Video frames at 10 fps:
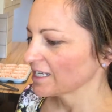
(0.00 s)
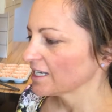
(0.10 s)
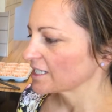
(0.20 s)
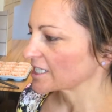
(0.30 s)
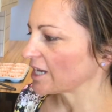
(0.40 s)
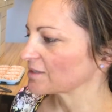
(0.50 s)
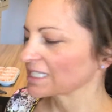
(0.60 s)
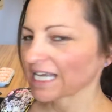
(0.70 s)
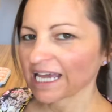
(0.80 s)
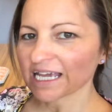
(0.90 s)
So
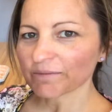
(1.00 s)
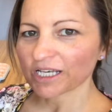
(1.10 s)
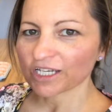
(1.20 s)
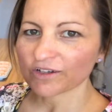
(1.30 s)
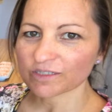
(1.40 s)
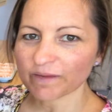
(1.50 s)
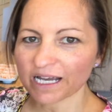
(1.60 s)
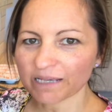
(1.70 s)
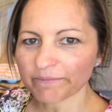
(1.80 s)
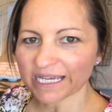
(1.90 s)
today I'm going to use my
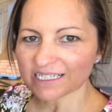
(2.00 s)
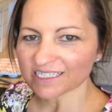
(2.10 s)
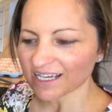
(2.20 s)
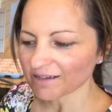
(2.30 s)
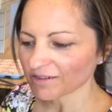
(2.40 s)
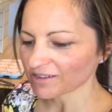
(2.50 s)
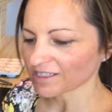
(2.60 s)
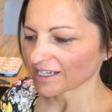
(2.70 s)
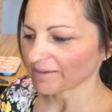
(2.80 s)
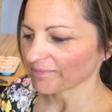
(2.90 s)
mixer because
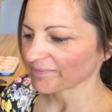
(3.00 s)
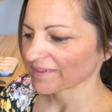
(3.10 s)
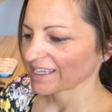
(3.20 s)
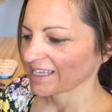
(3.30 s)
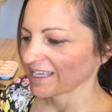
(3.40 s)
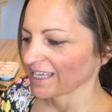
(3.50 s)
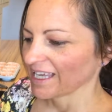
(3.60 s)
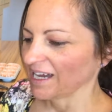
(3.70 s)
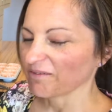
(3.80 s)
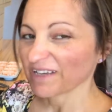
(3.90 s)

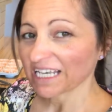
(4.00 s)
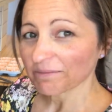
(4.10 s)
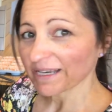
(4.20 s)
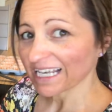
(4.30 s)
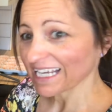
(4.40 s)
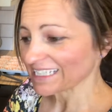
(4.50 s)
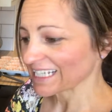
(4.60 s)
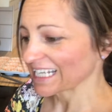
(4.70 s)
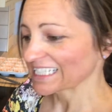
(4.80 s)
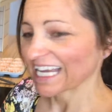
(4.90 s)
I'm feeling a bit lazy
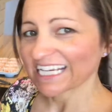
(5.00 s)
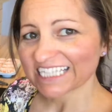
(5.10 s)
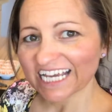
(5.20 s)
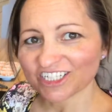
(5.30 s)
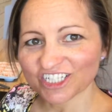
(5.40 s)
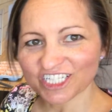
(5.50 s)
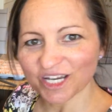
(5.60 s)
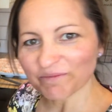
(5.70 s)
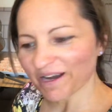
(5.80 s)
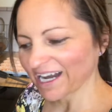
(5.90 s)
and it takes ages to do it
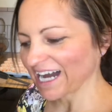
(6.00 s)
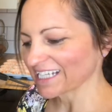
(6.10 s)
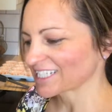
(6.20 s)
by hand.